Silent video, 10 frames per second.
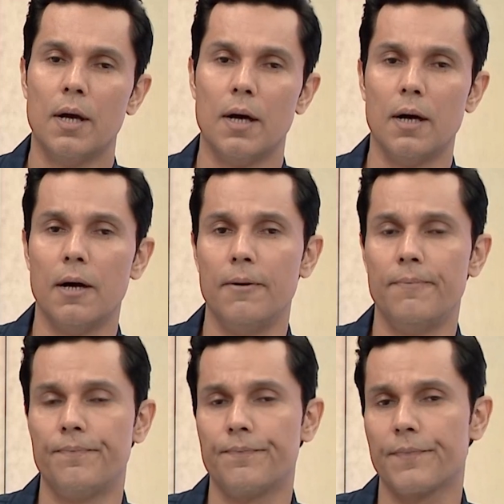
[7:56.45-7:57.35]
Um,
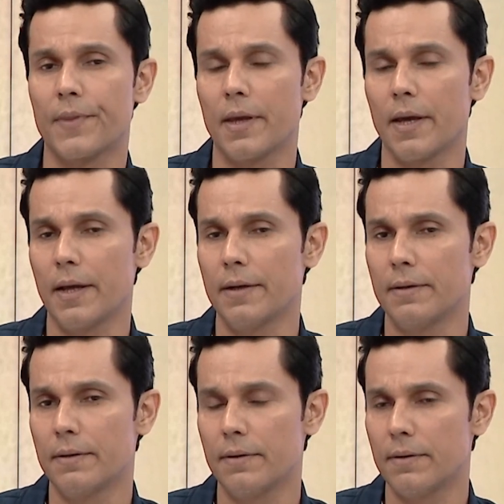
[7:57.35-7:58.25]
and
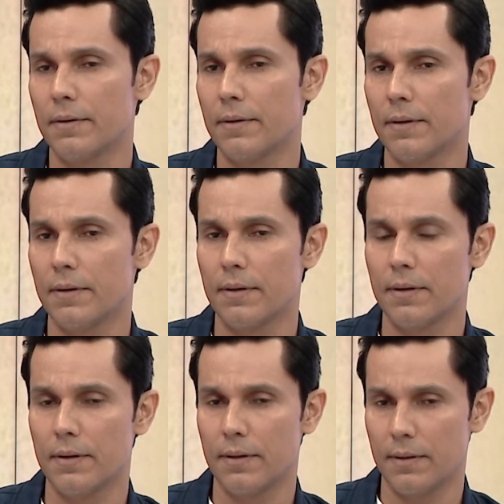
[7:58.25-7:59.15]

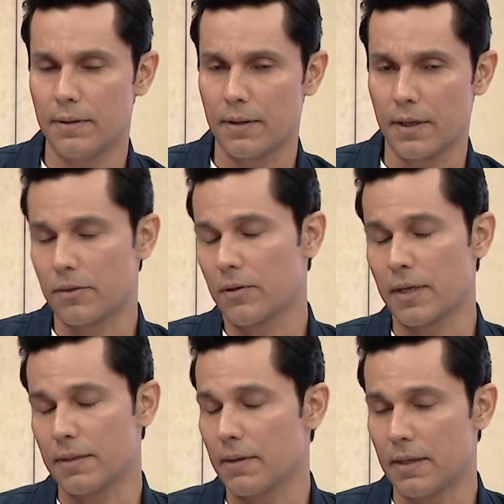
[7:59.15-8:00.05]
I thought
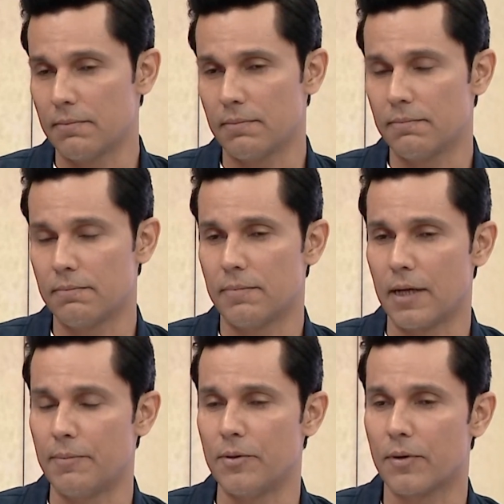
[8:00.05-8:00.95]
I, I,
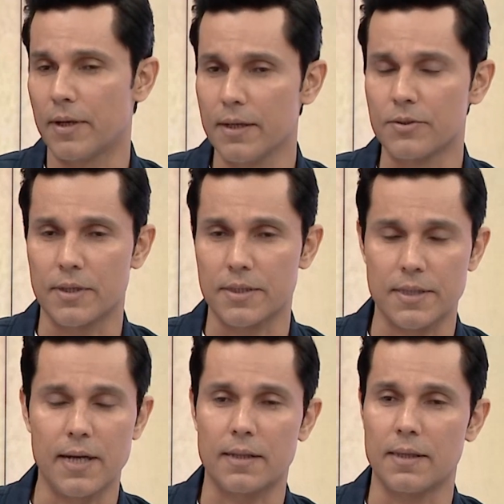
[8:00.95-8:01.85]
I'll be okay.
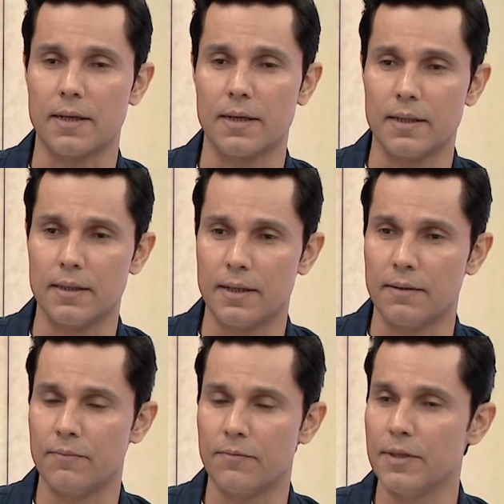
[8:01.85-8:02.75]
sat there, and
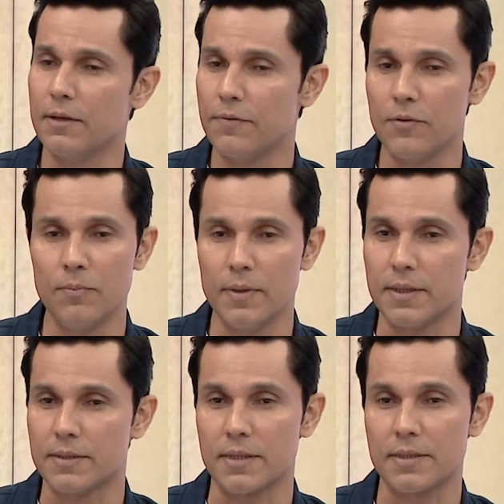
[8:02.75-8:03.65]
then within a few
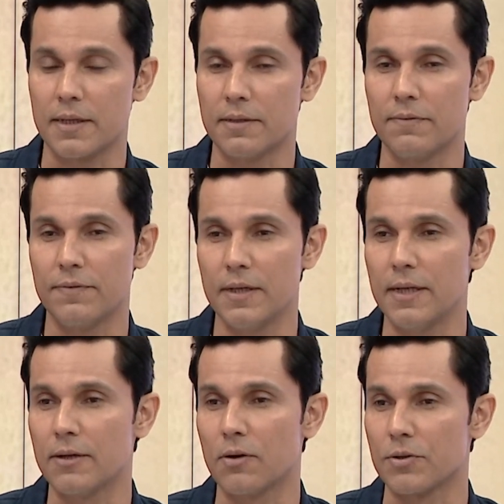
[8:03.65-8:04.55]
minutes, I started
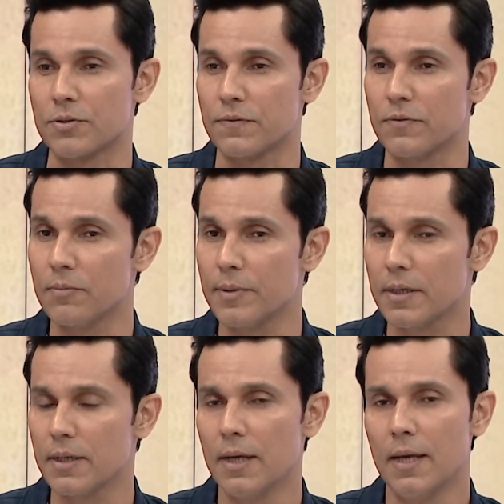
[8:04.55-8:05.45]
feeling claustrophobic.